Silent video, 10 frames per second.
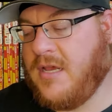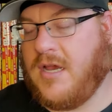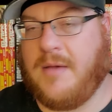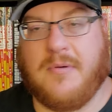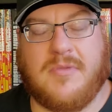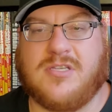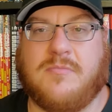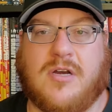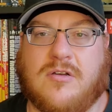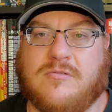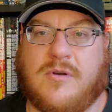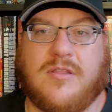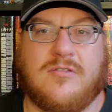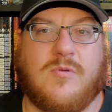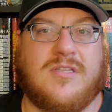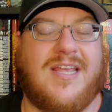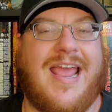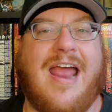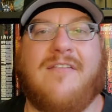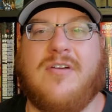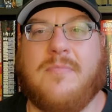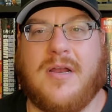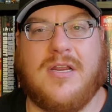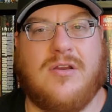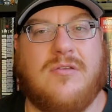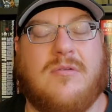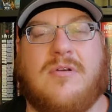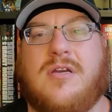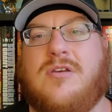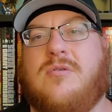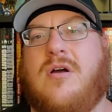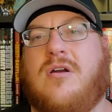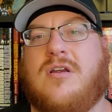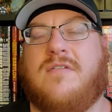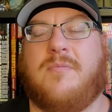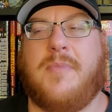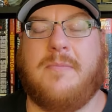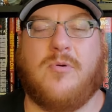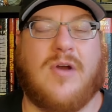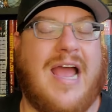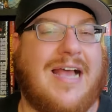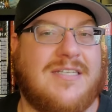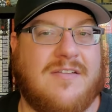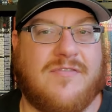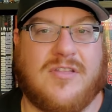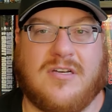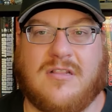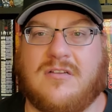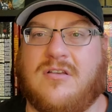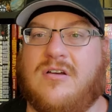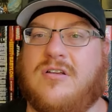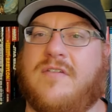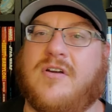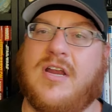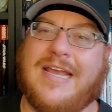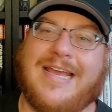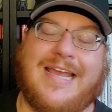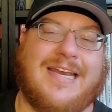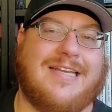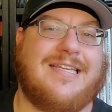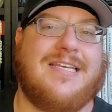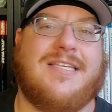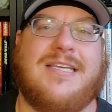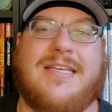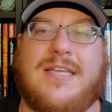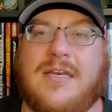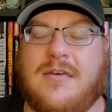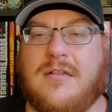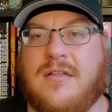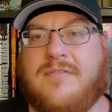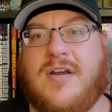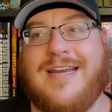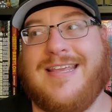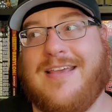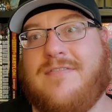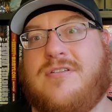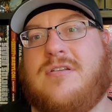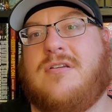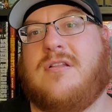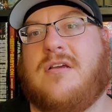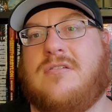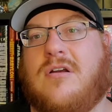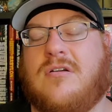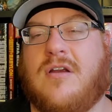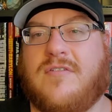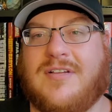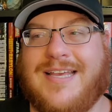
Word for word: But Mister Miracle is one of those ones that everybody knew they were going to do a hardcover. People were asking for the deluxe hardcover, and yet DC didn't deliver and give us a deluxe hardcover.